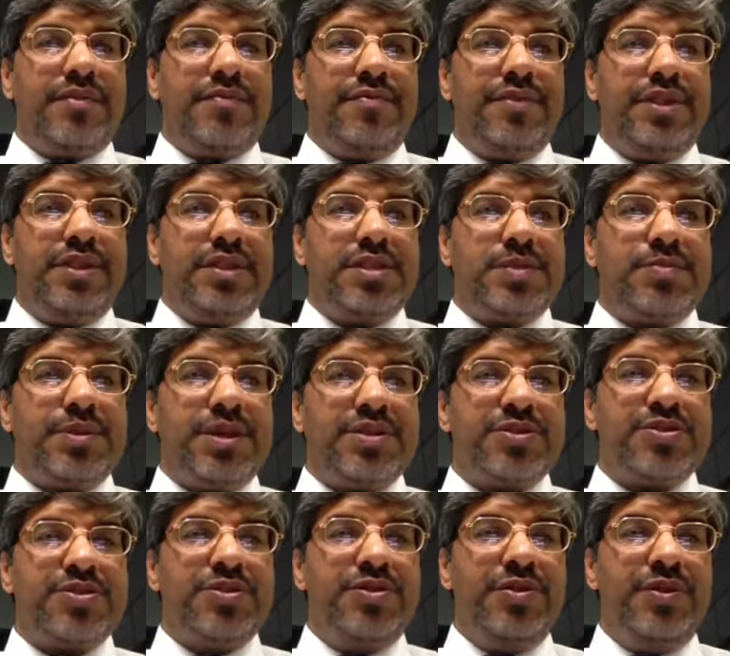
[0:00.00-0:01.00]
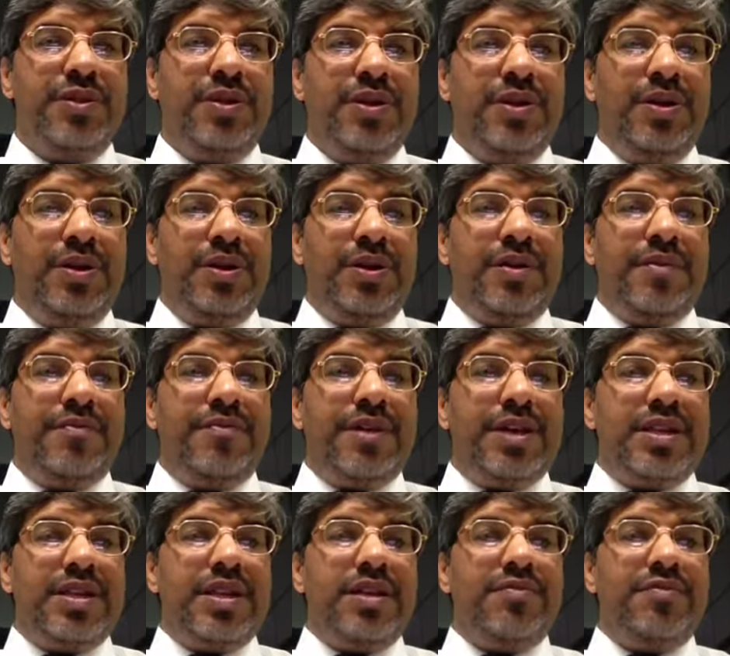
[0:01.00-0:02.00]
with respect to
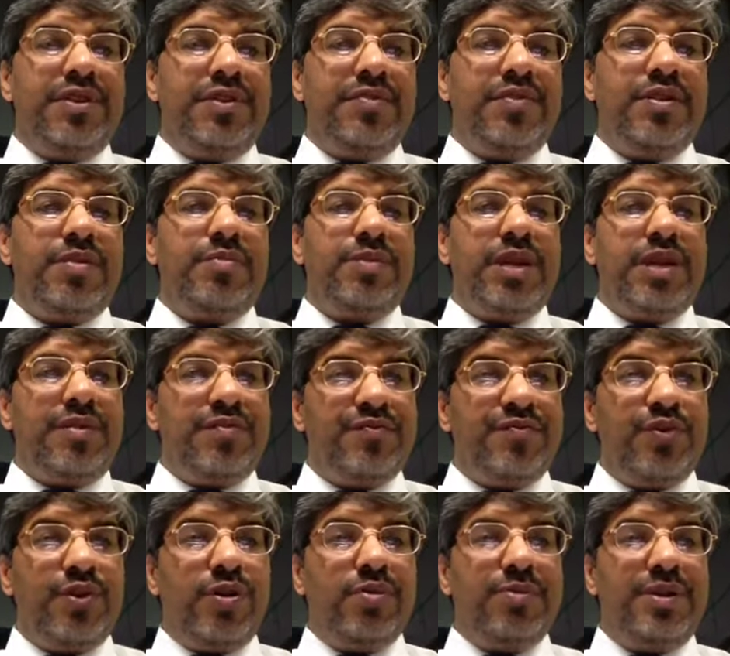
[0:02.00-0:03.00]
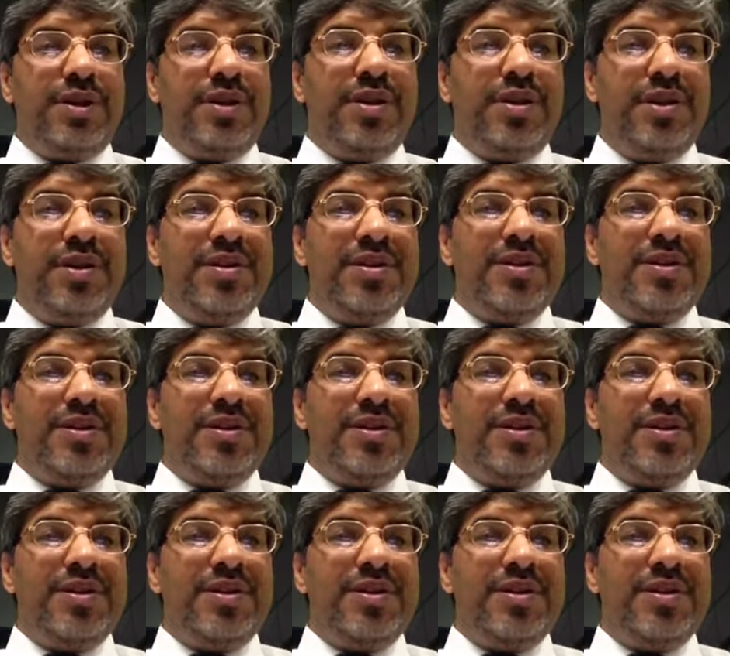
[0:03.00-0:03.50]
whether we will be informing